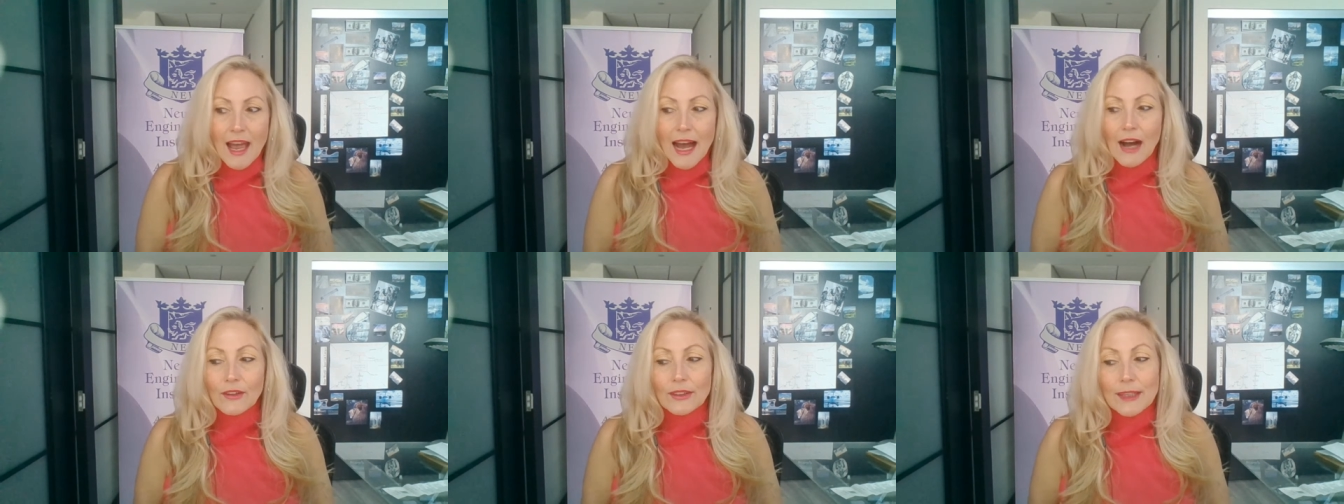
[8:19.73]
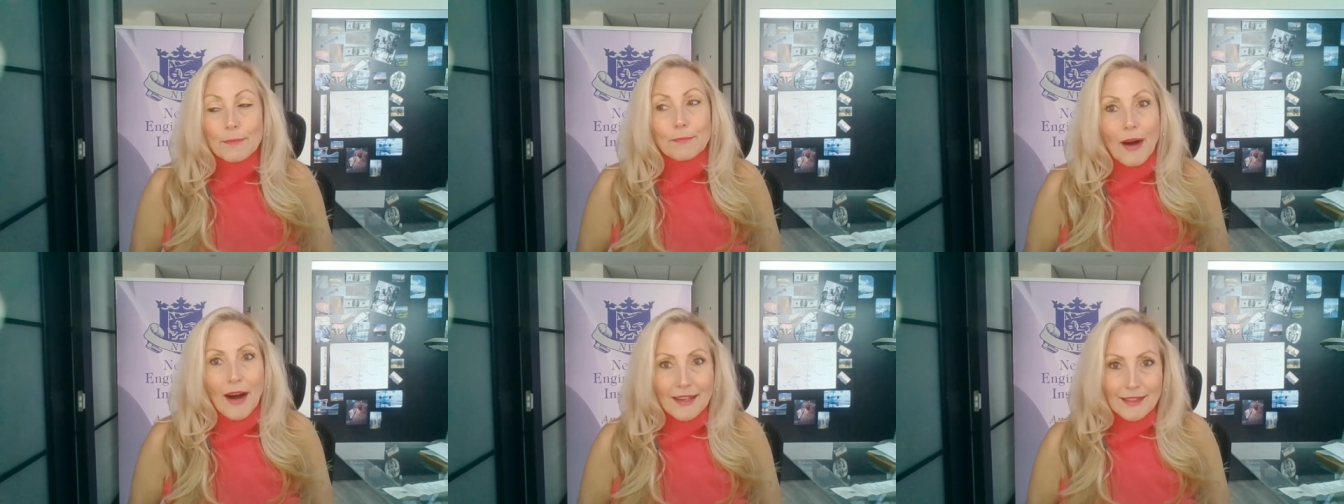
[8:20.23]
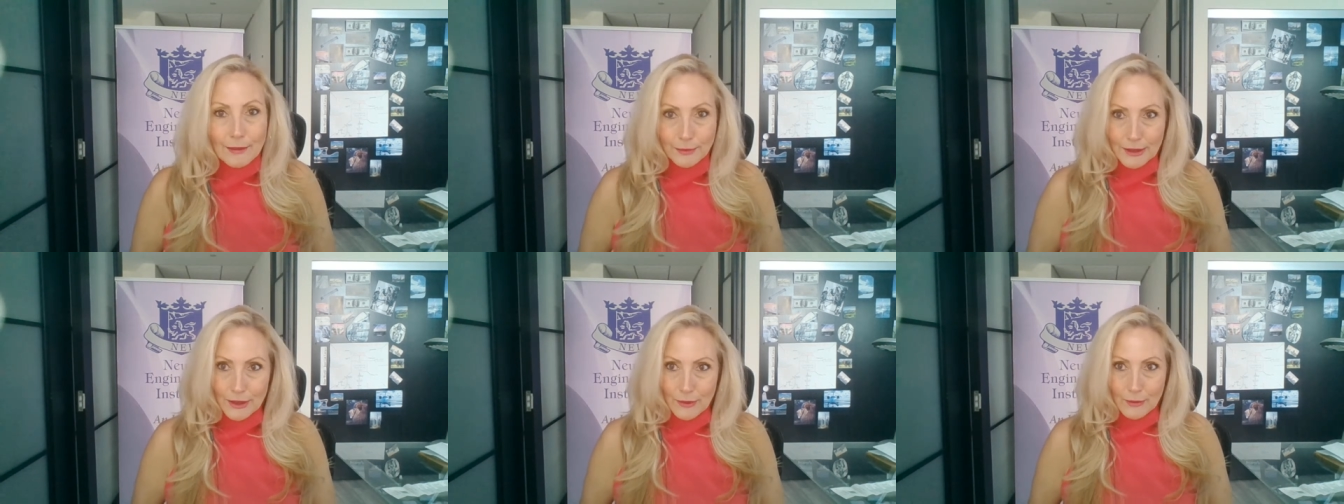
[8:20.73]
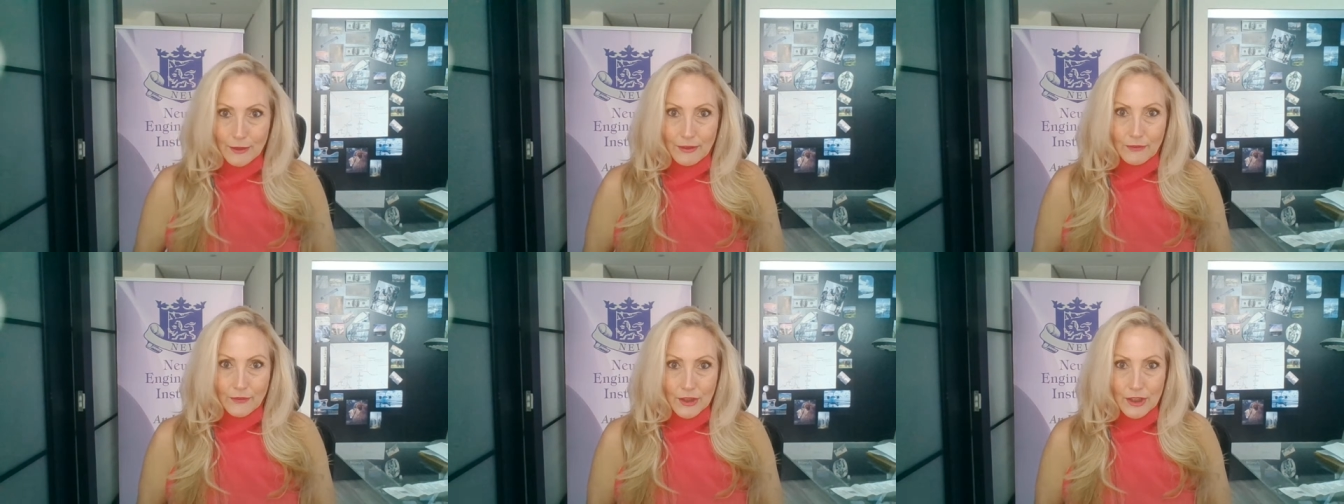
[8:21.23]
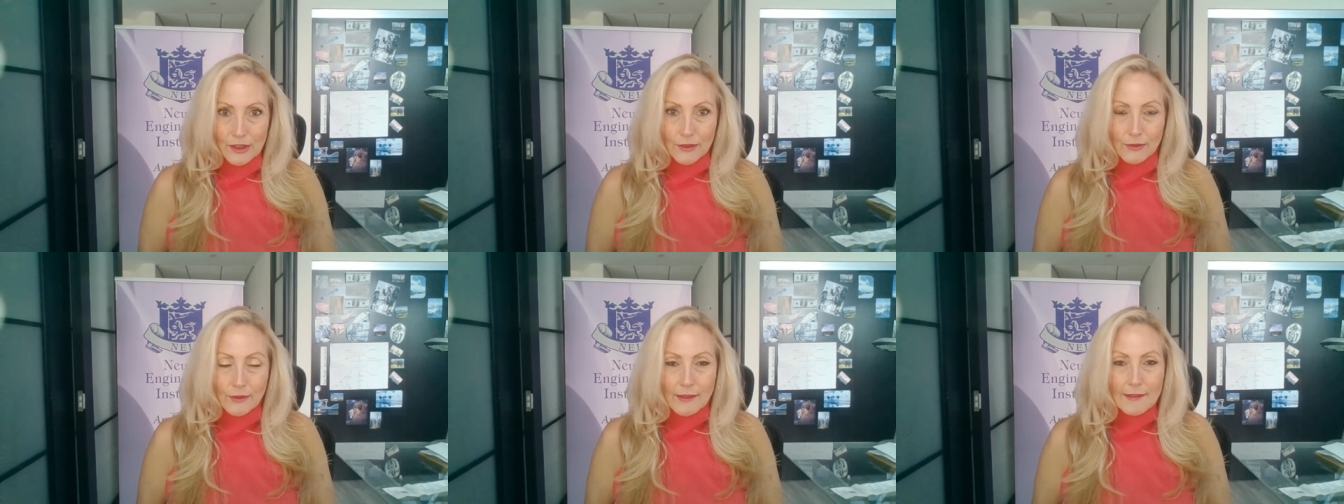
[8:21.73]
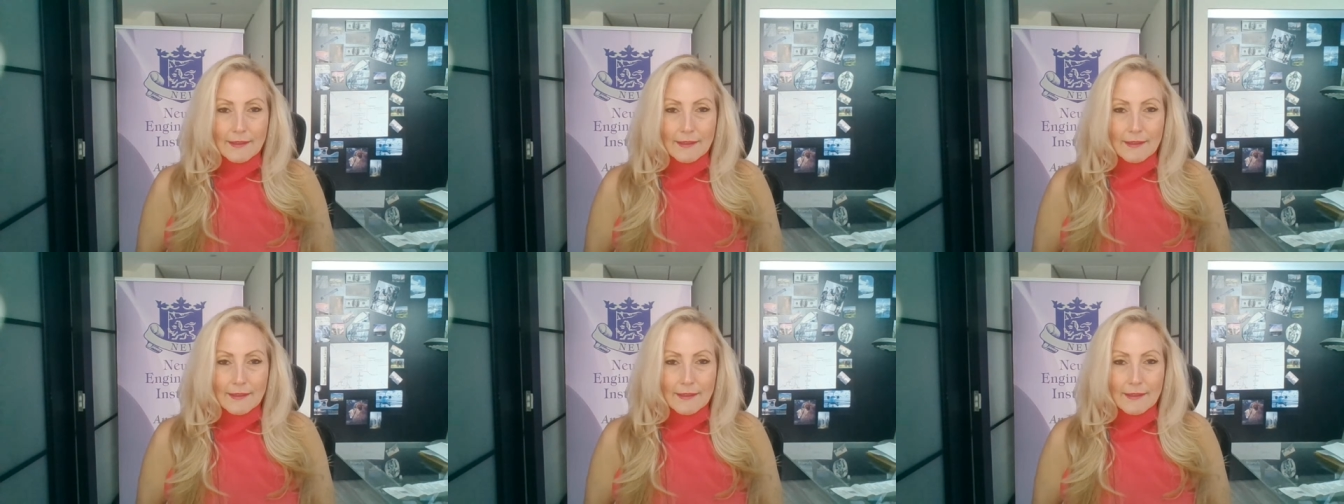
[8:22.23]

How could they possibly do it for you?